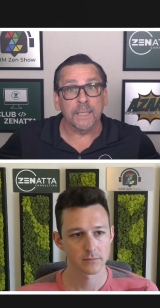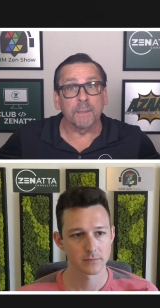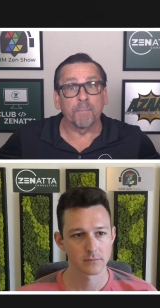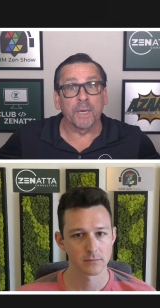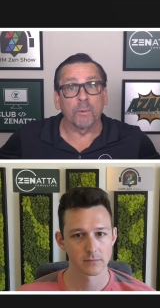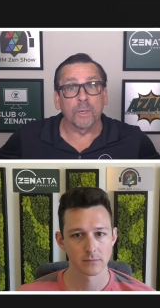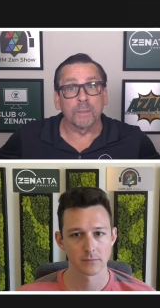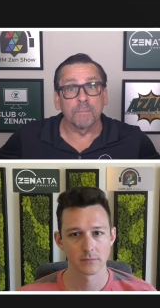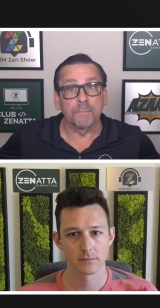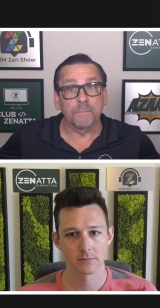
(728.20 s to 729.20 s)
Speaker 1: That's a big
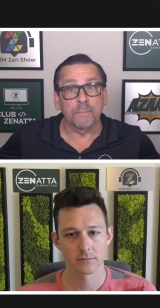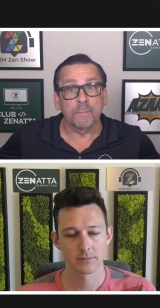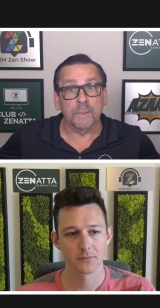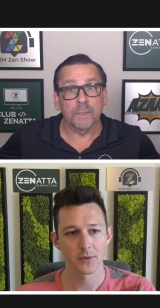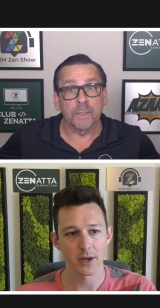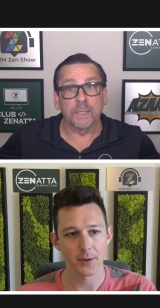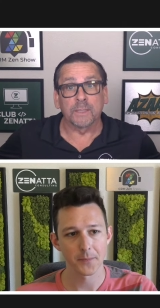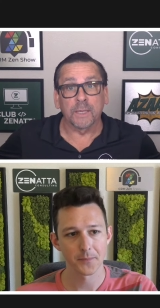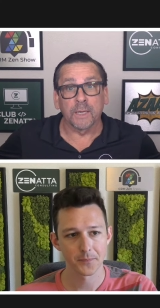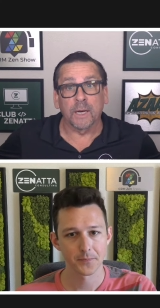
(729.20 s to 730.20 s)
one. Yeah.
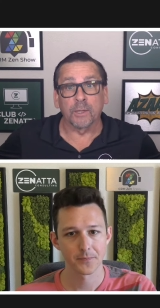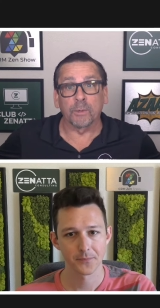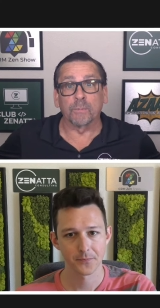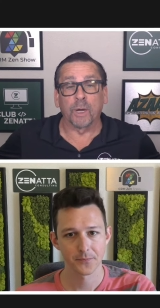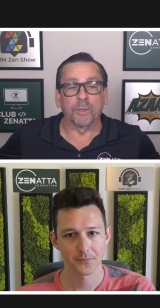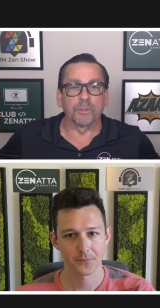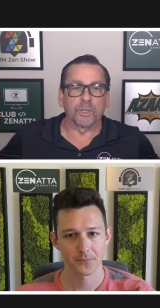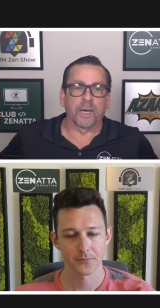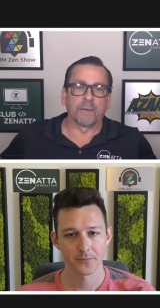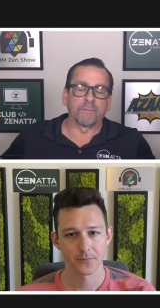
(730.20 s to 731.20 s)
That uh, other,
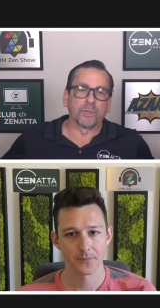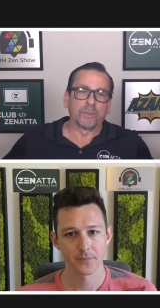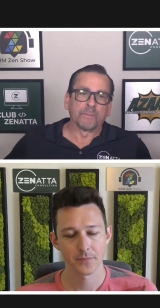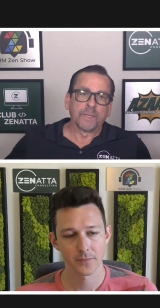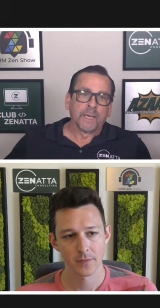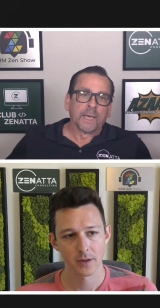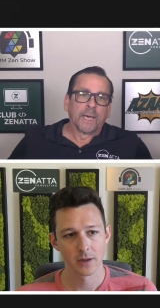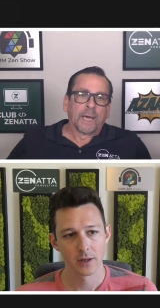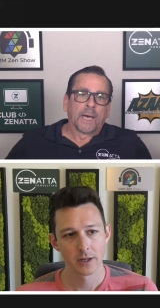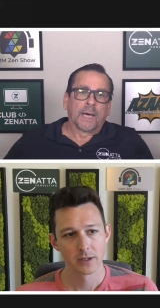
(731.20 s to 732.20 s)
others kind of do.
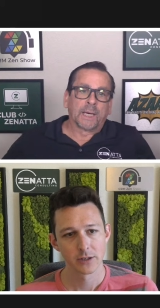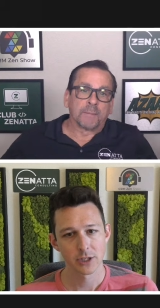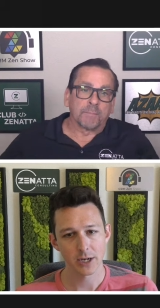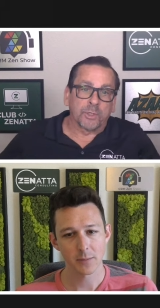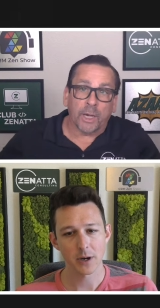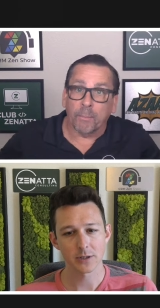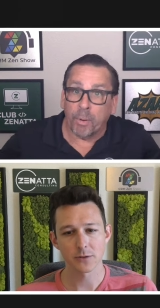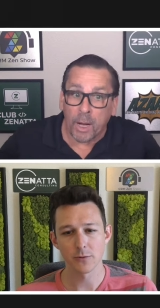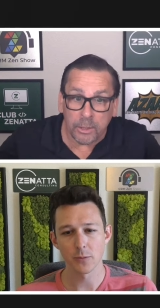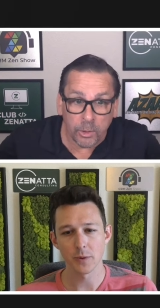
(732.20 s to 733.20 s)
Um, check
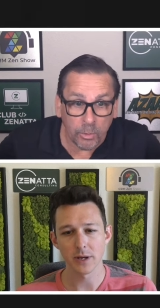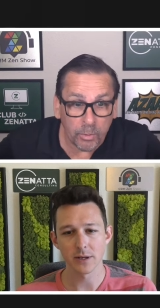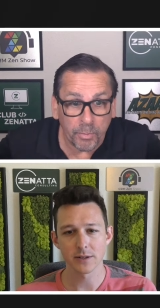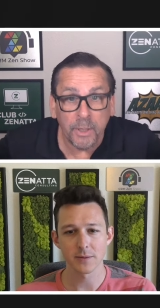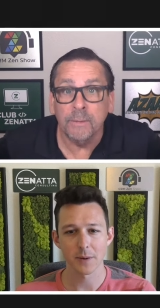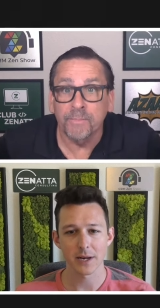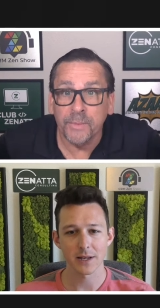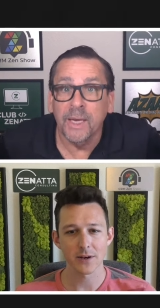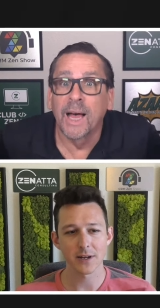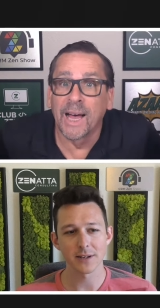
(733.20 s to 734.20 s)
check box grouping,
Speaker 2: grouping,
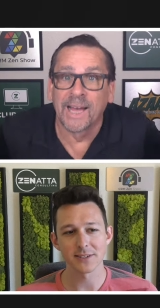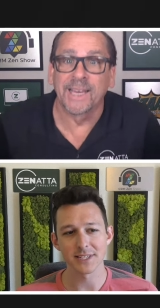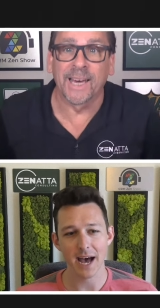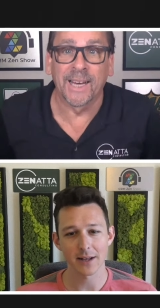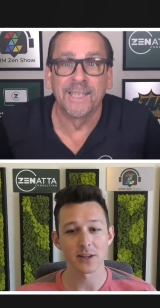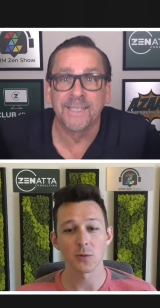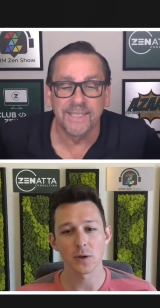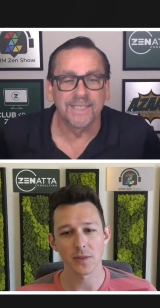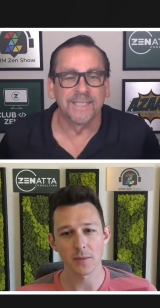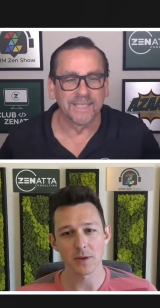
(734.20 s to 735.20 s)
depending on exactly
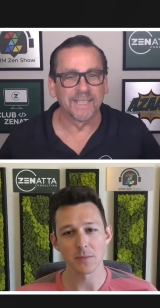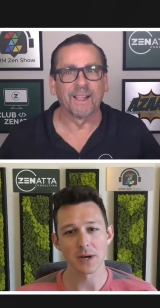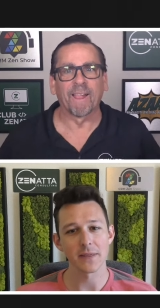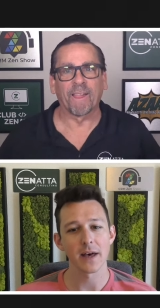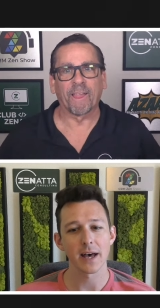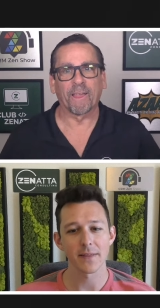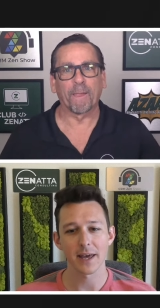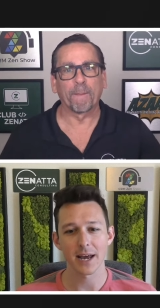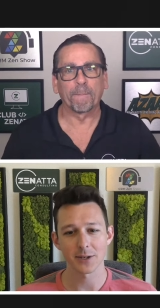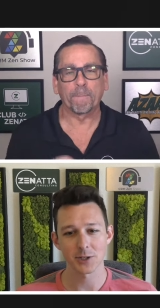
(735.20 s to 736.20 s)
what they mean by that.
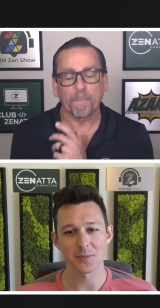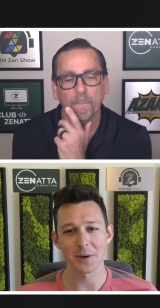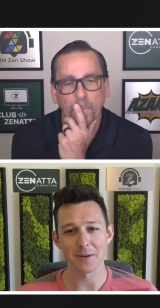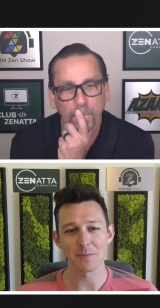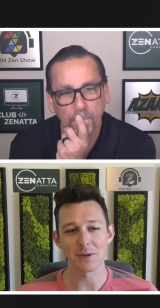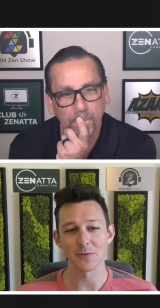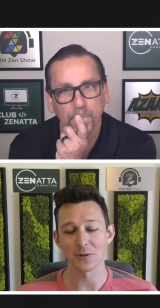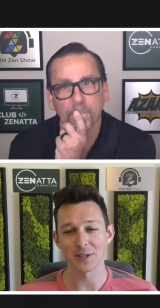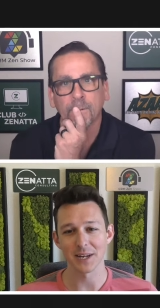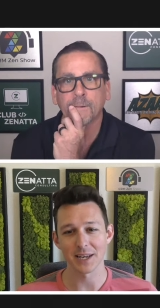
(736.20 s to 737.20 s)
That actually might be a
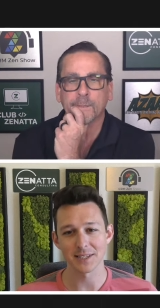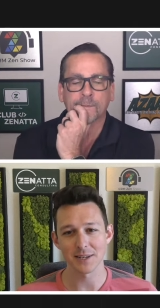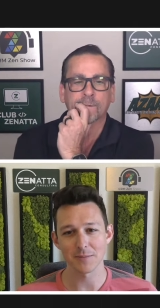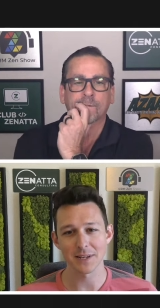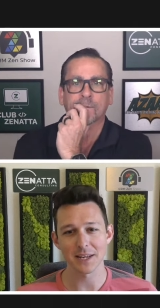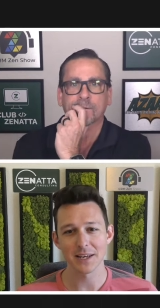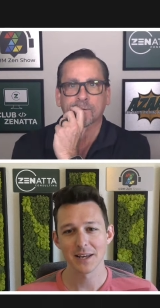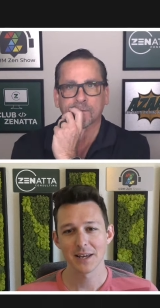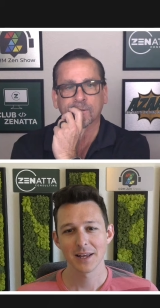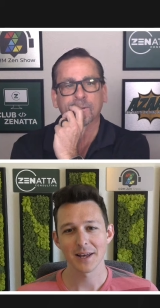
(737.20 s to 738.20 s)
really nice update.
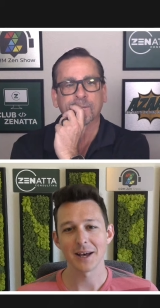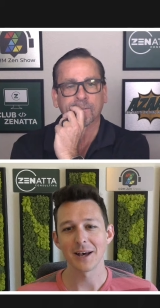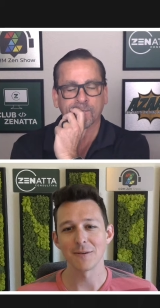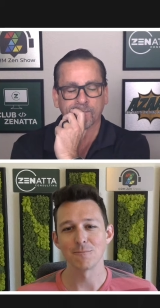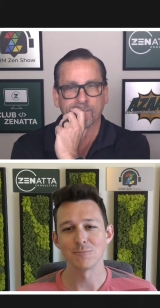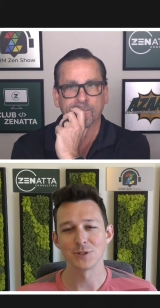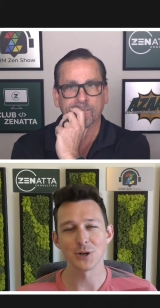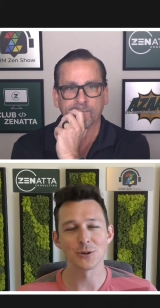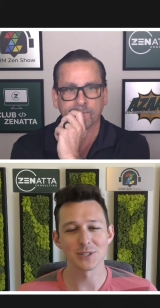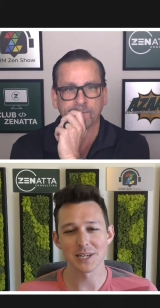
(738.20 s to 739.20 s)
Um,
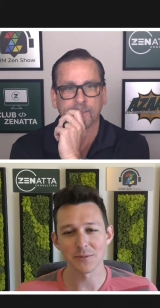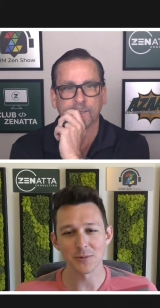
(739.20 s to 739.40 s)
Zoho Sign,